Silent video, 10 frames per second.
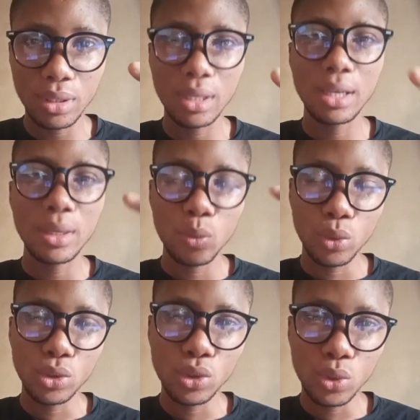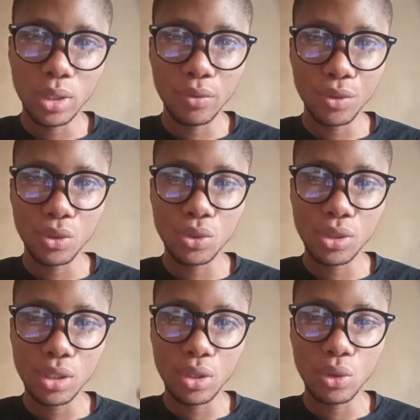Once you are reducing the
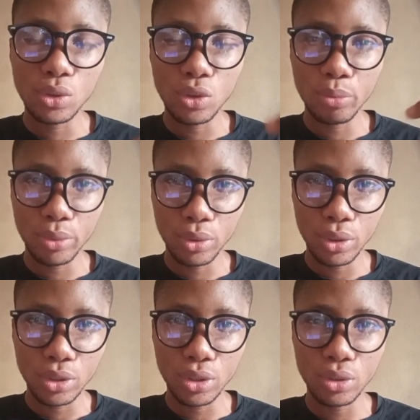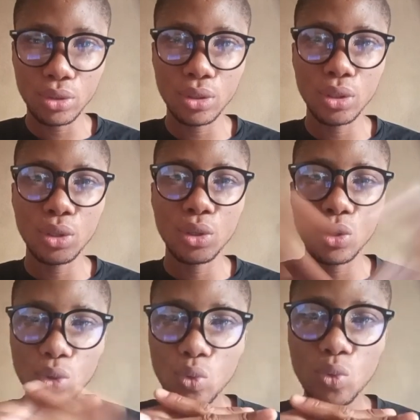cost of production, you
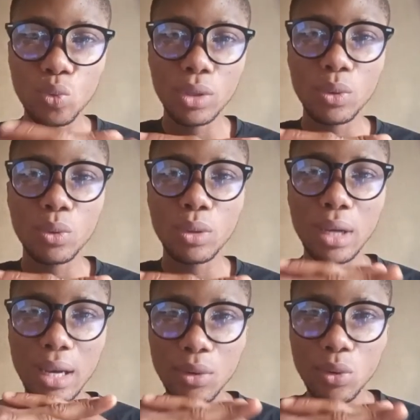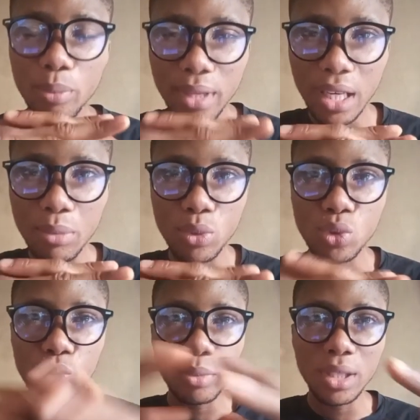will be able to
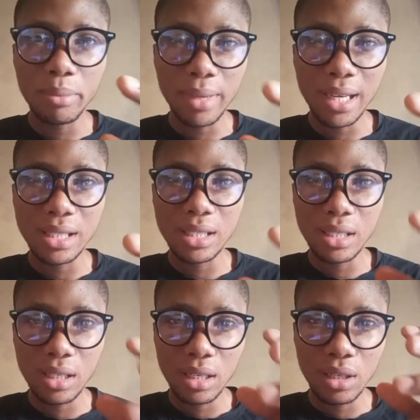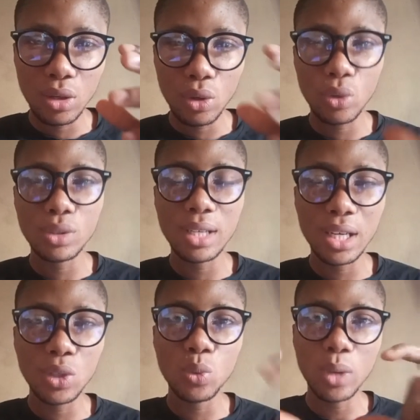minimize costs and
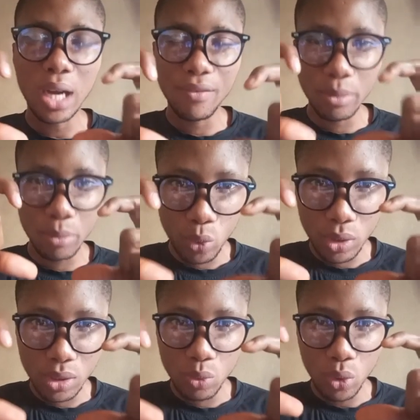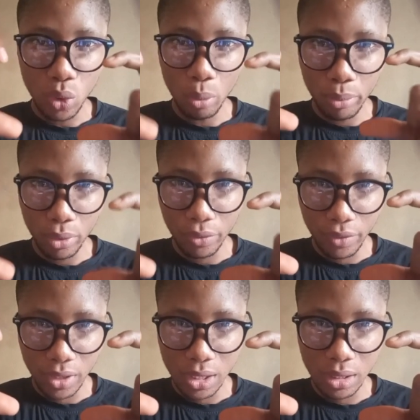you will have what we call
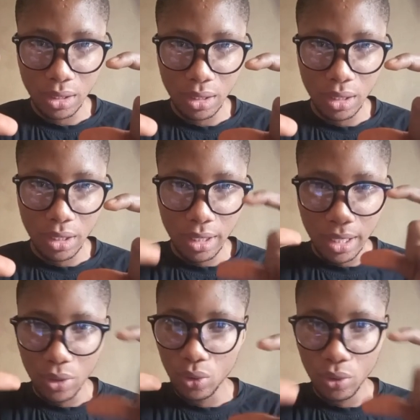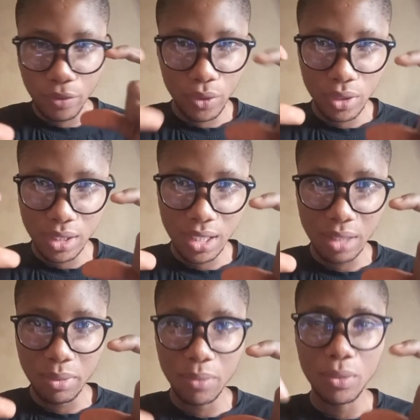profit. I don't know if you understand
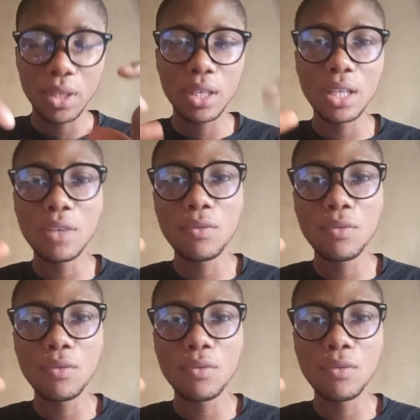me. If you are